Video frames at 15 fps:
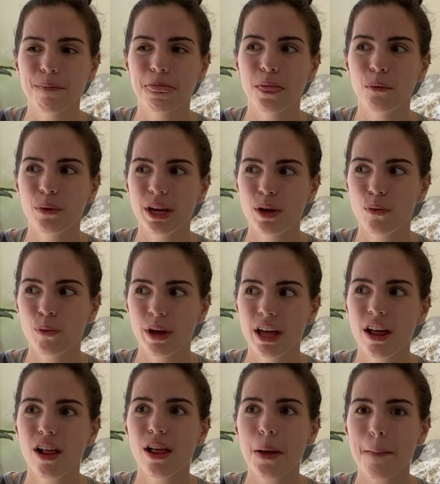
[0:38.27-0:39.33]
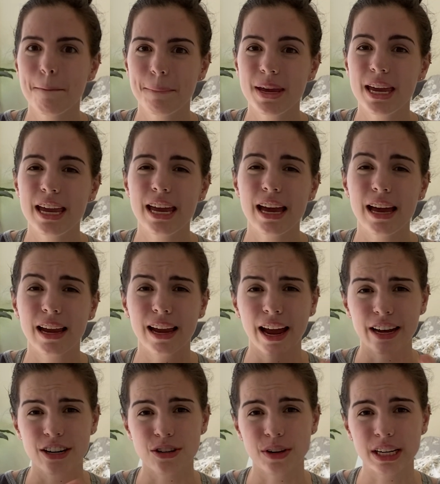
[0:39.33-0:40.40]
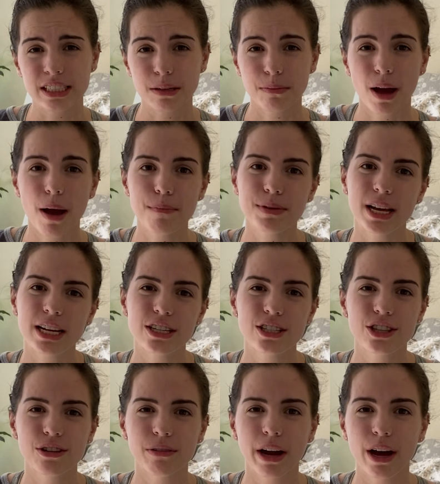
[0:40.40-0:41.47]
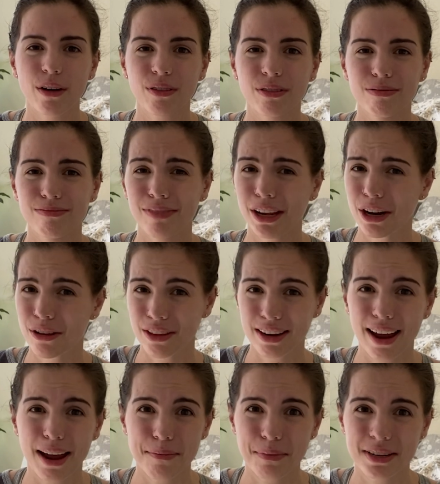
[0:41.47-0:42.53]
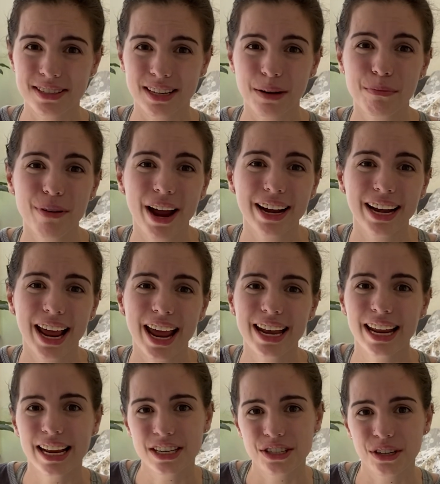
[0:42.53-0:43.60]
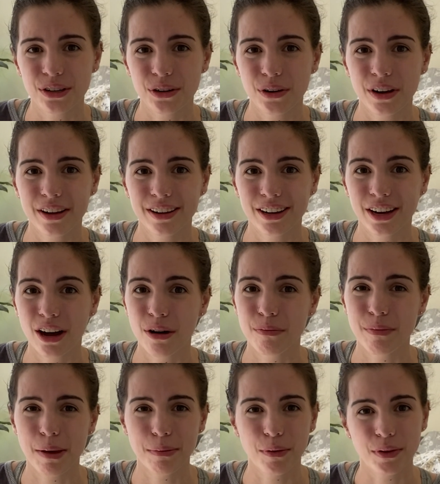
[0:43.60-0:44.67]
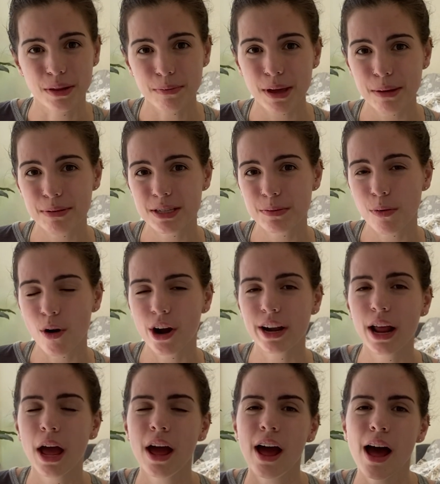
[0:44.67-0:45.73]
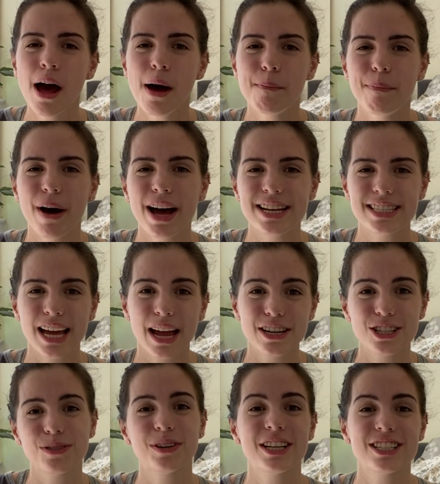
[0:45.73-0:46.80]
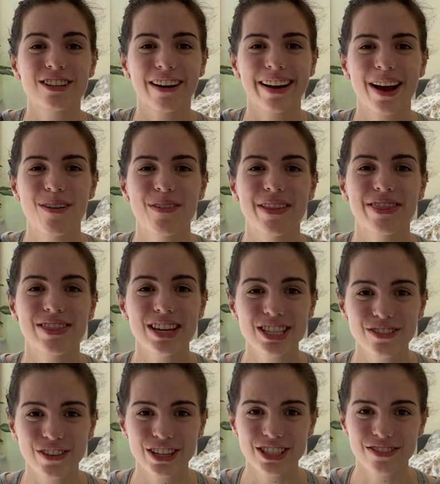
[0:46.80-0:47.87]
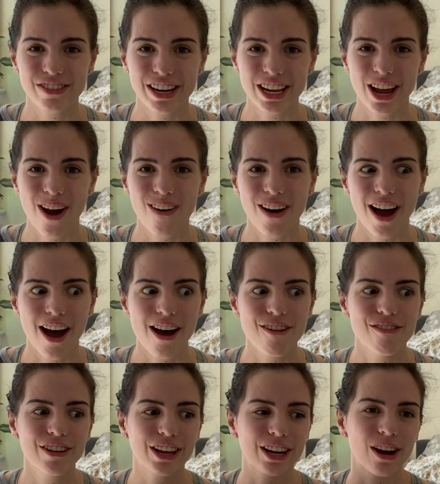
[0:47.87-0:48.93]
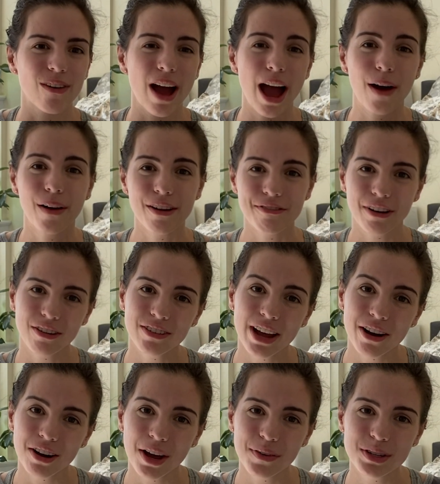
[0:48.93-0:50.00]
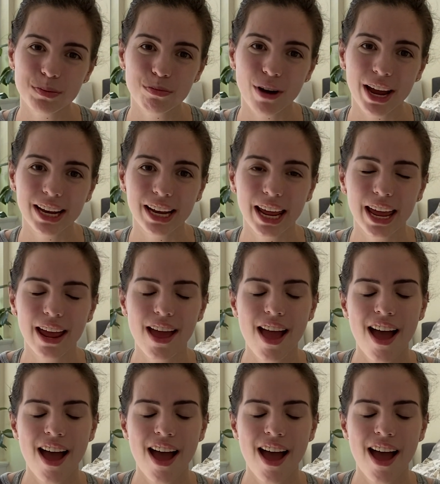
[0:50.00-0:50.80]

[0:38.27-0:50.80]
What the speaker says: We will be kind of doing some updates throughout, the 9 months that I'm pregnant into, maybe when the baby's born. But I just want to start out with this first video of, how I found out I was pregnant,